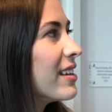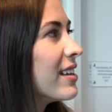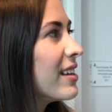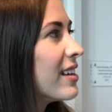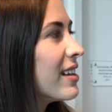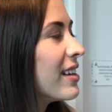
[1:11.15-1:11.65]

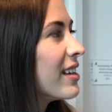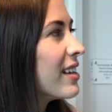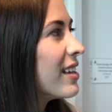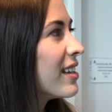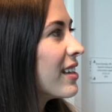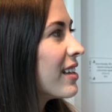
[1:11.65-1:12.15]

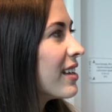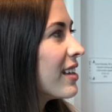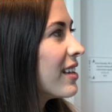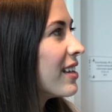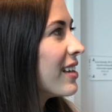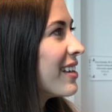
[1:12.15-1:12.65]

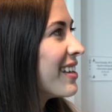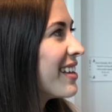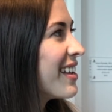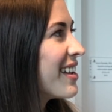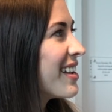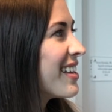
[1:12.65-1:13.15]

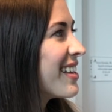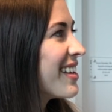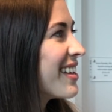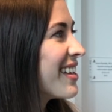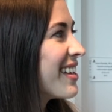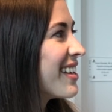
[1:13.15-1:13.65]

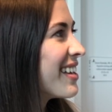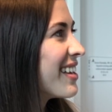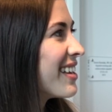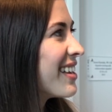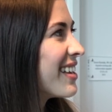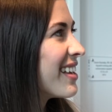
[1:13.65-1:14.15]

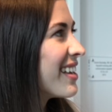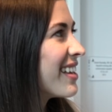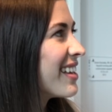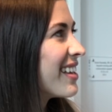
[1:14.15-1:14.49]
The person shown says nothing.